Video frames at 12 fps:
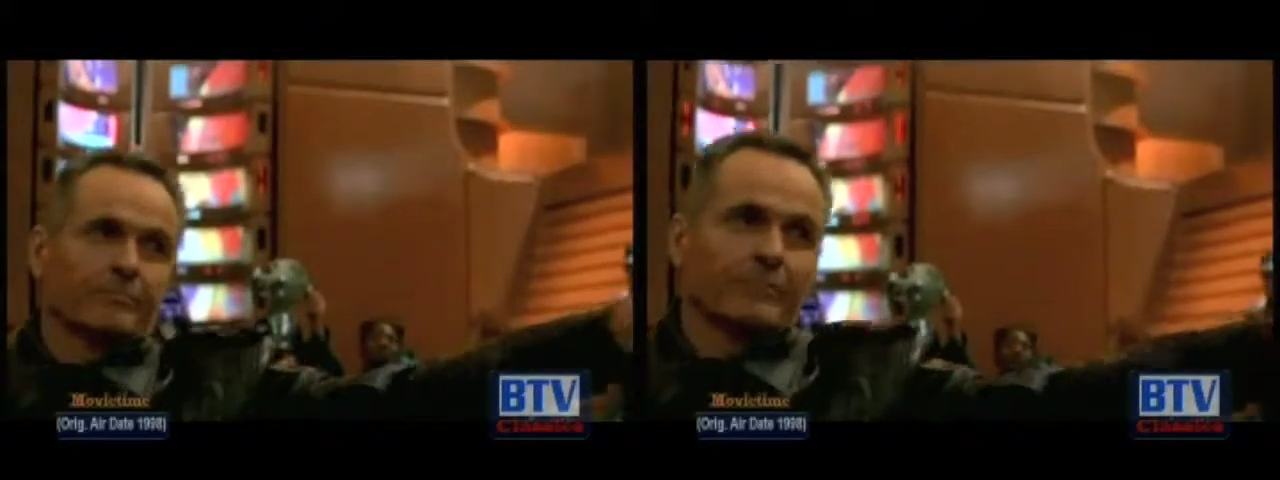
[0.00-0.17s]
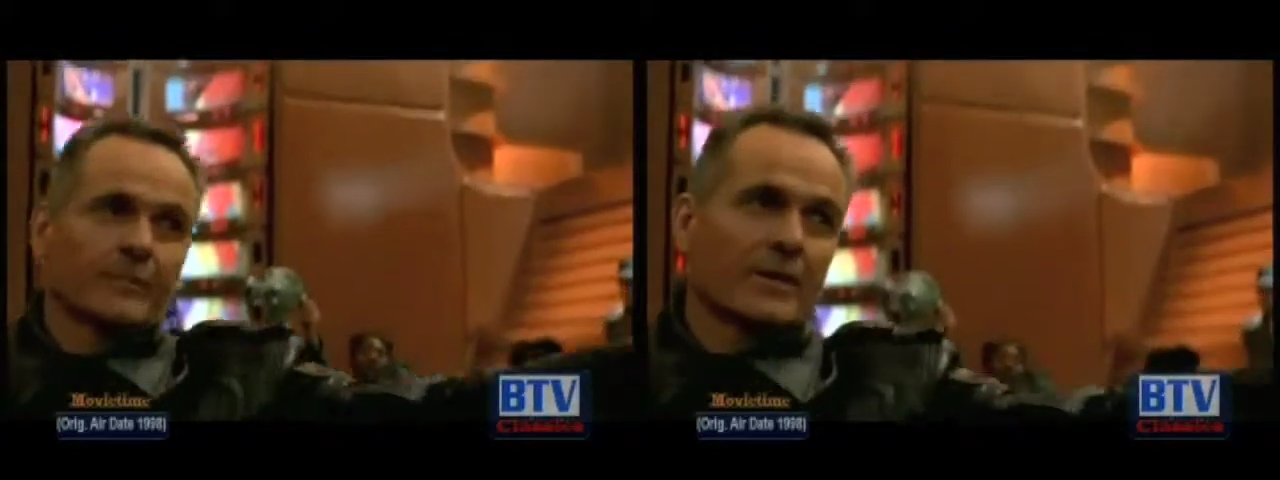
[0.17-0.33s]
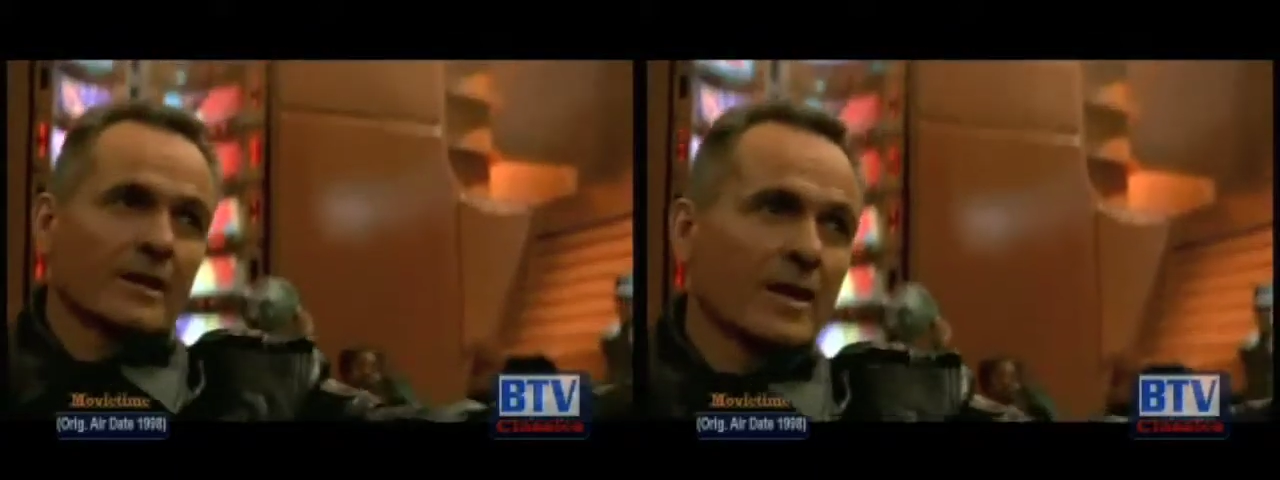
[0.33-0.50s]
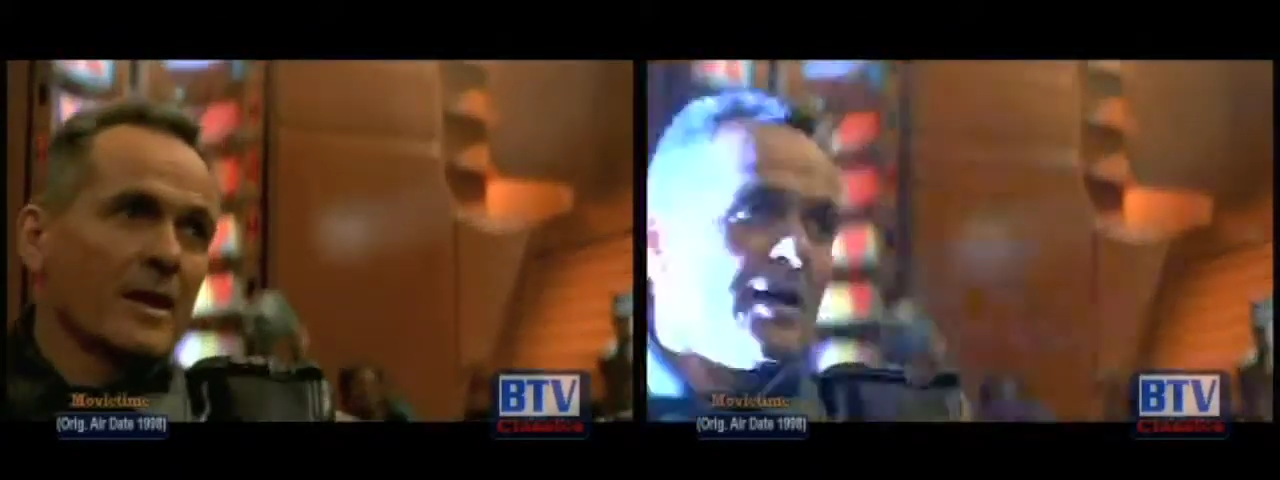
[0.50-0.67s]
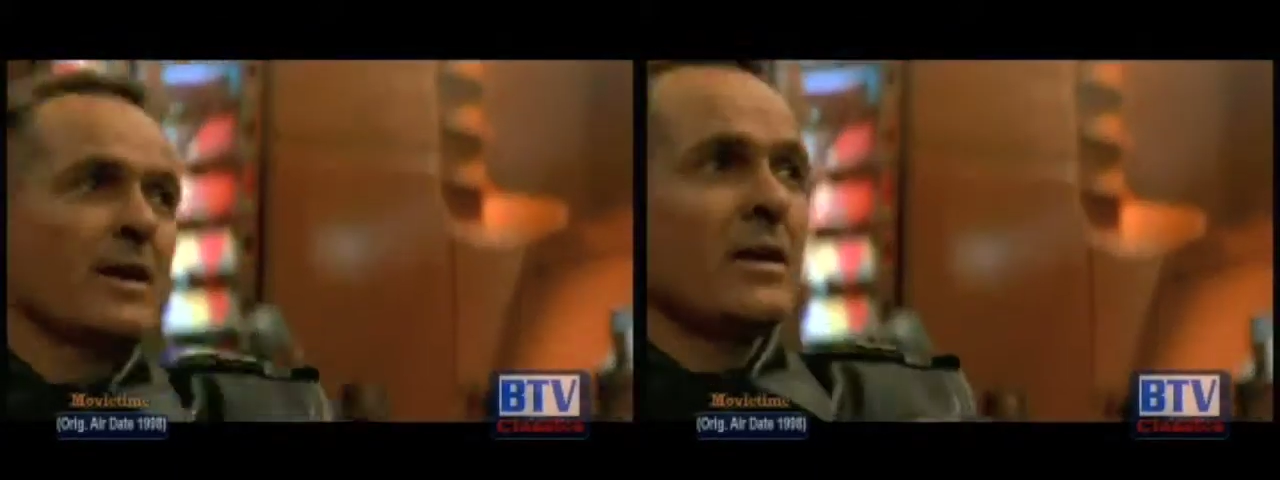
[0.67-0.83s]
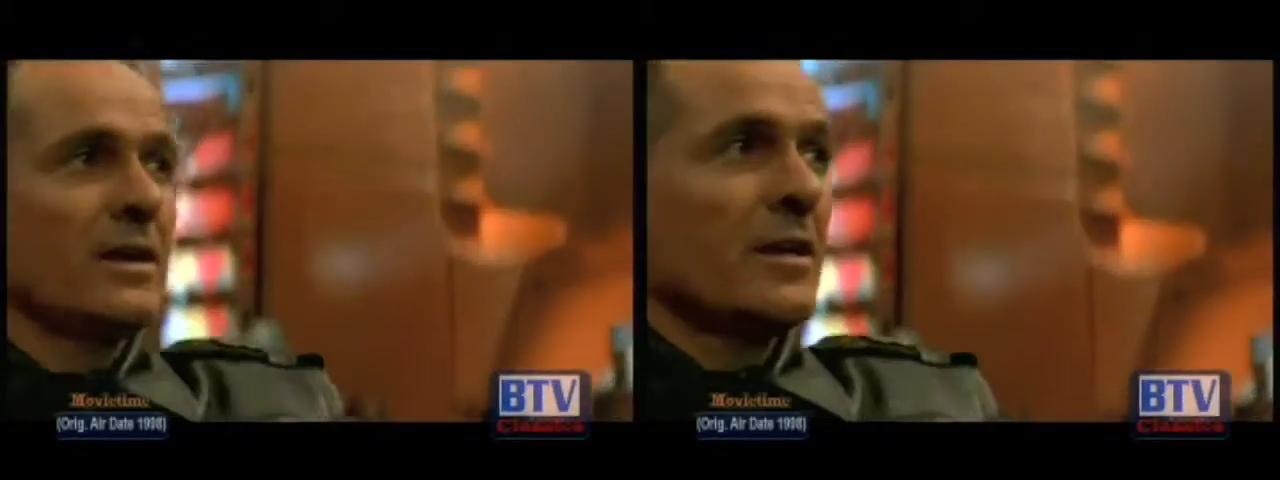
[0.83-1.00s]
the crew the
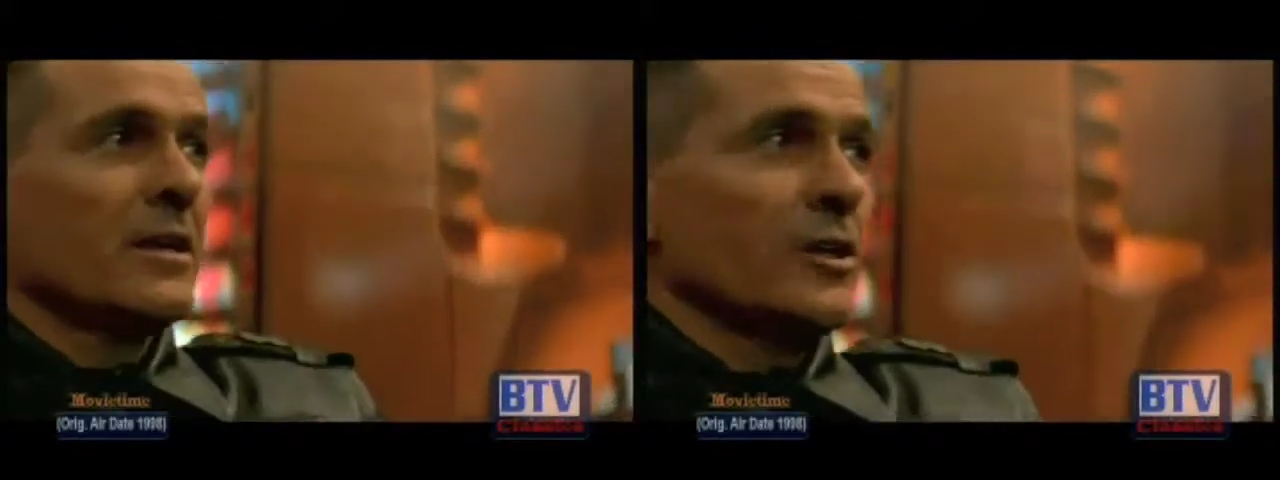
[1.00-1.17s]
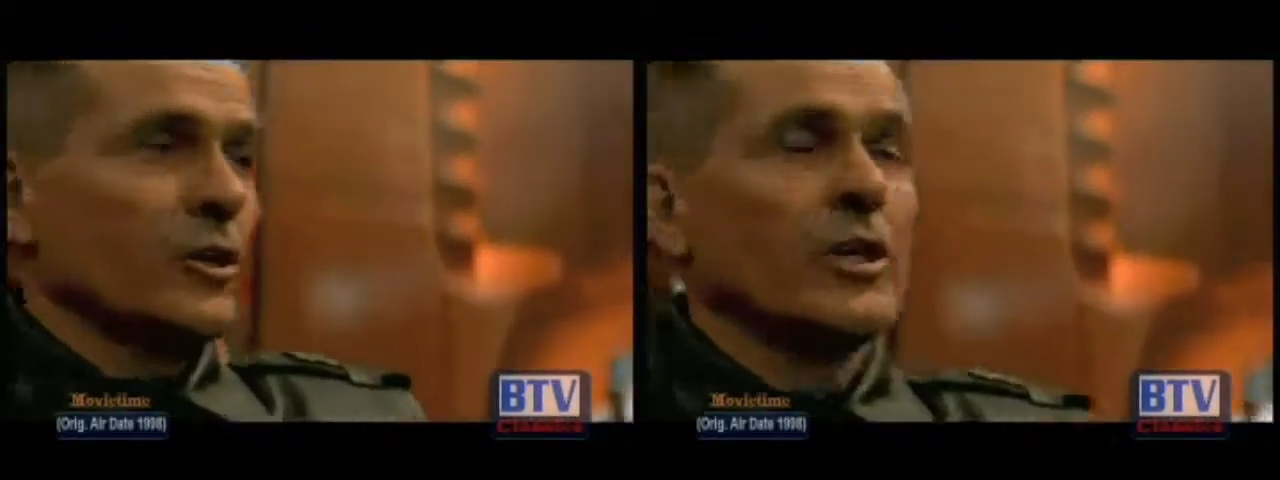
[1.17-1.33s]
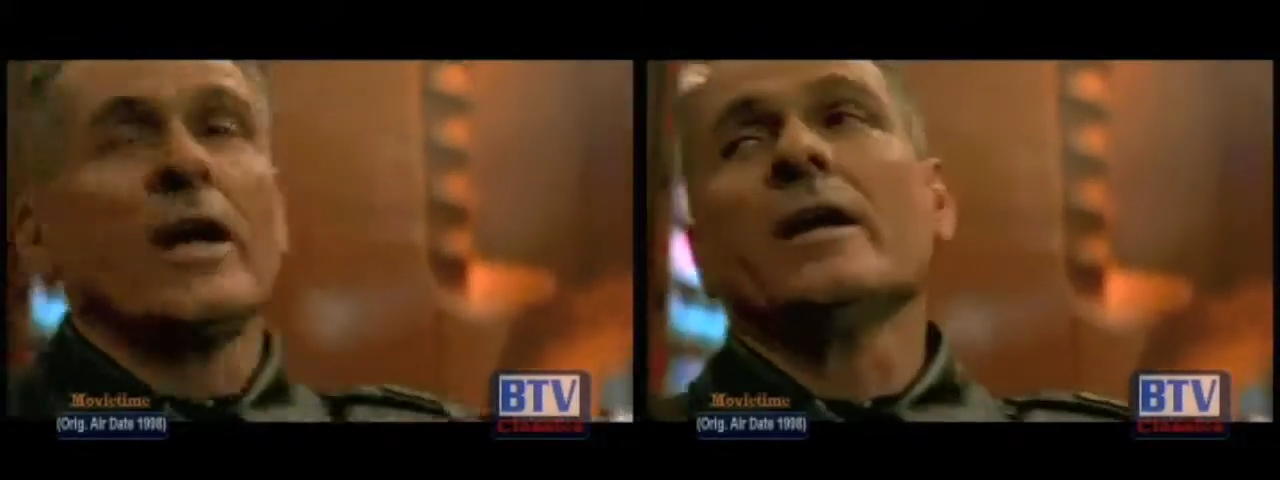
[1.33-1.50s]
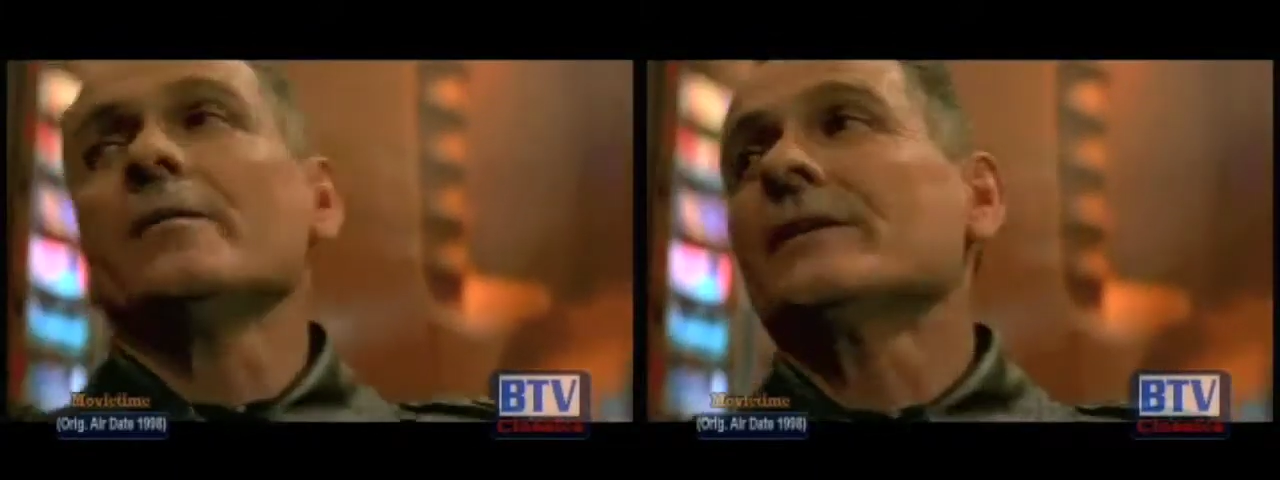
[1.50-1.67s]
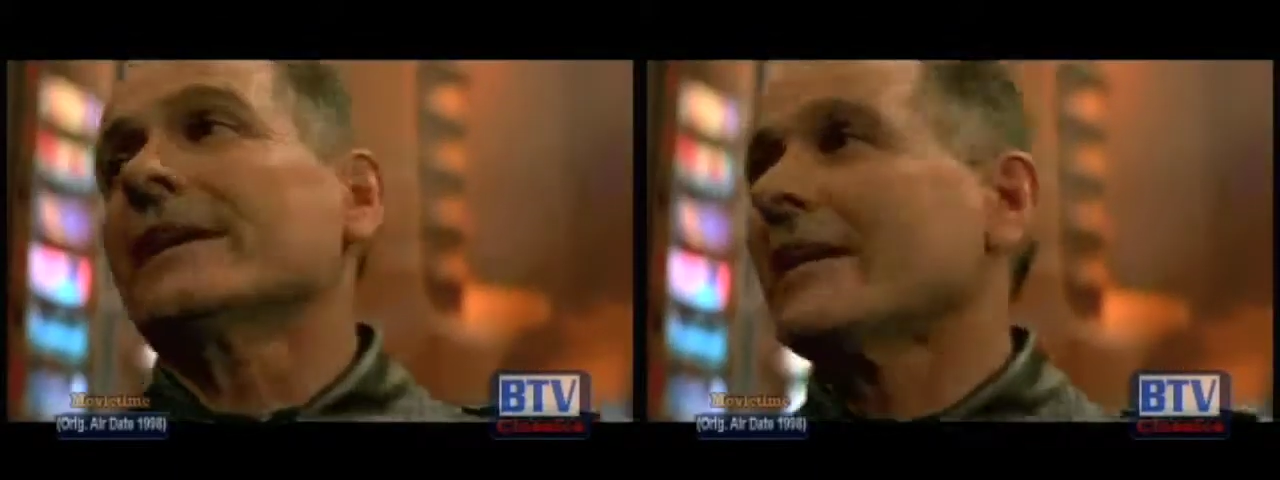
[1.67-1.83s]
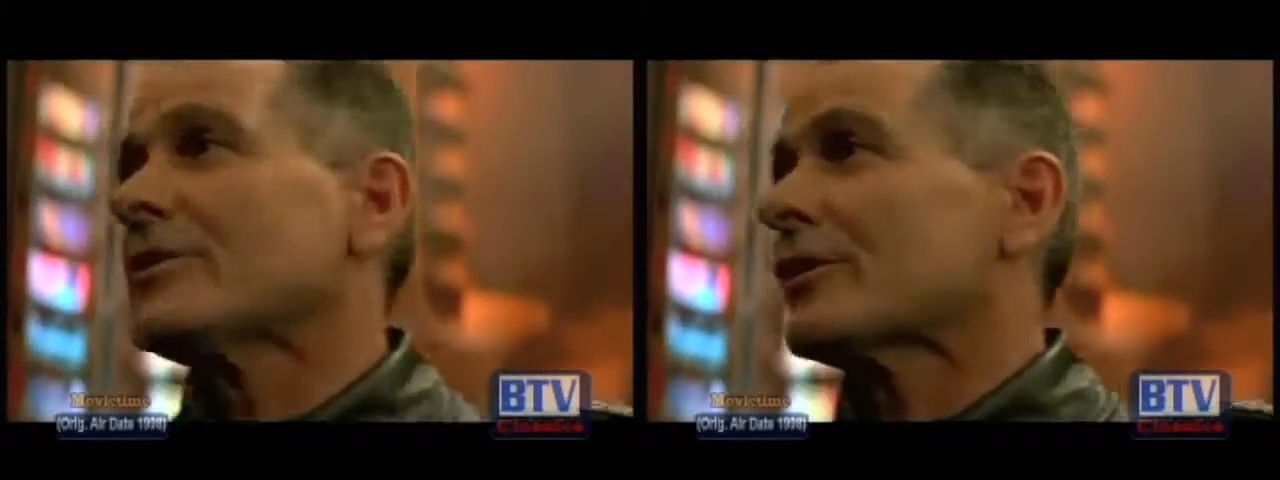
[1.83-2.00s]
crew cut
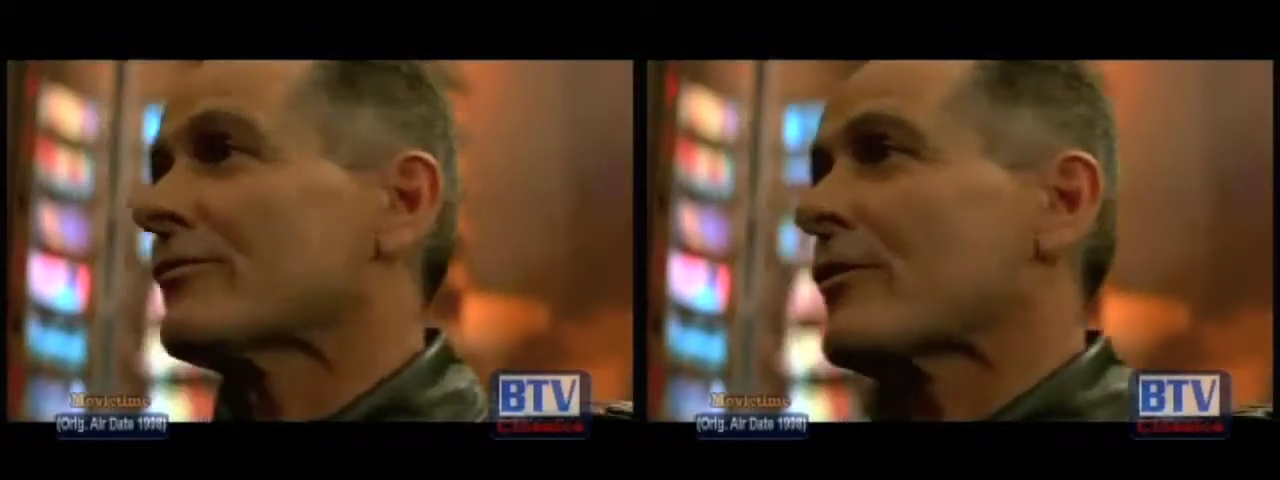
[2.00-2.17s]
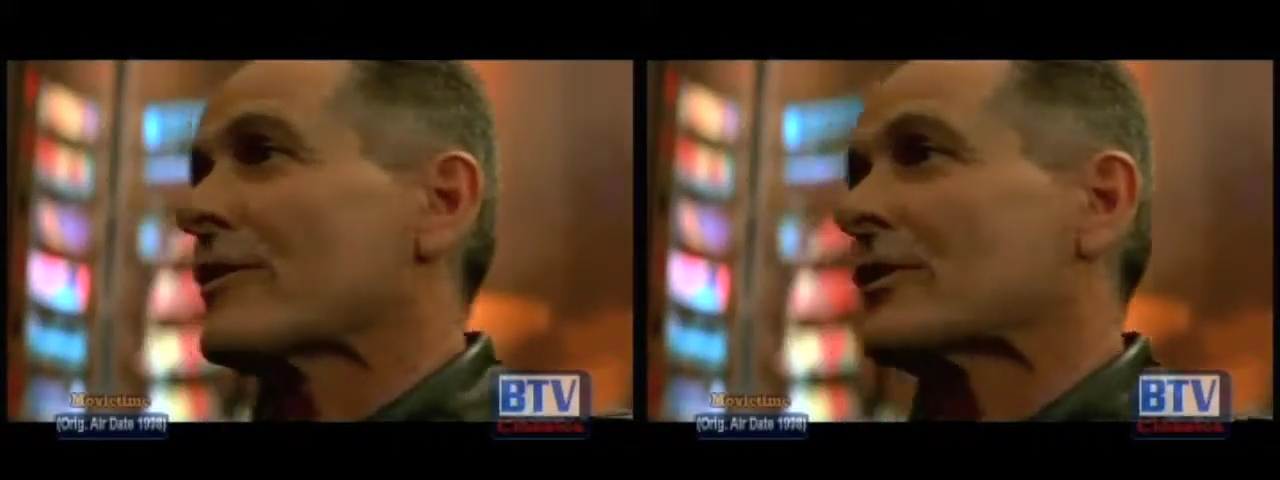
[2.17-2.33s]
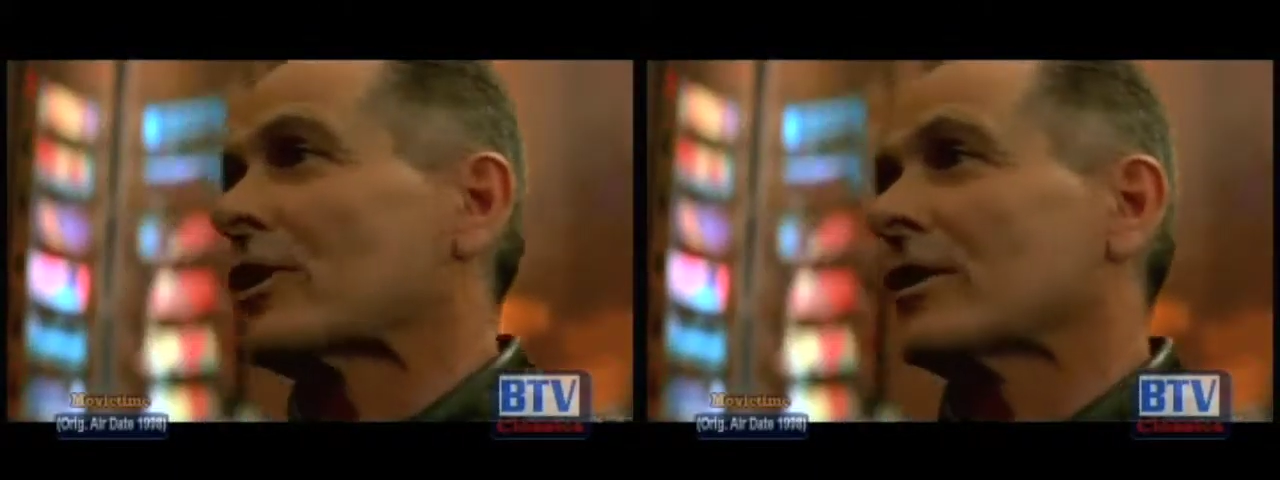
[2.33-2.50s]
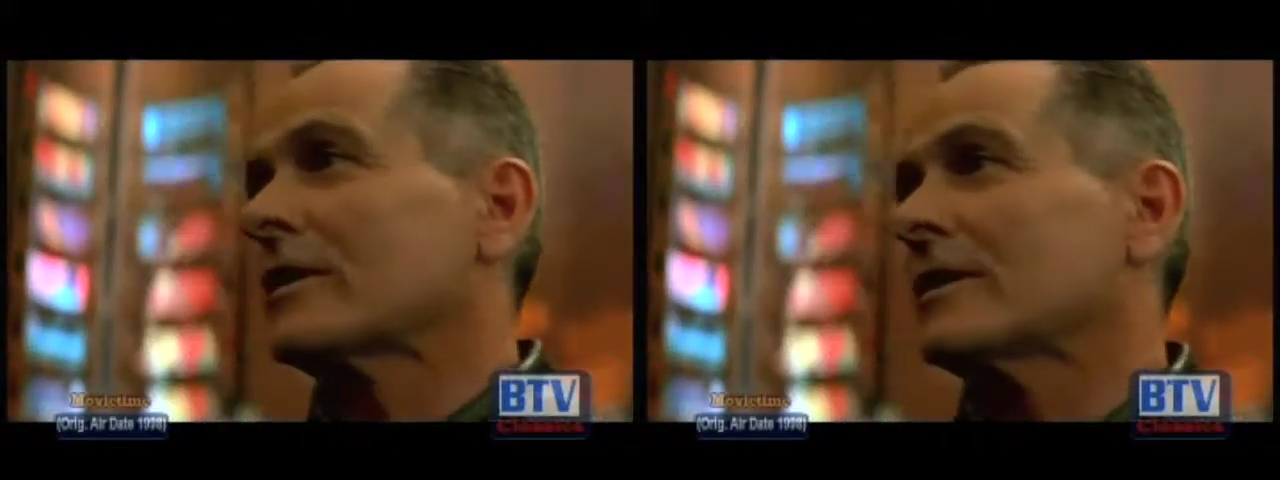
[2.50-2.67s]
was know, a nice yeah, touch nice.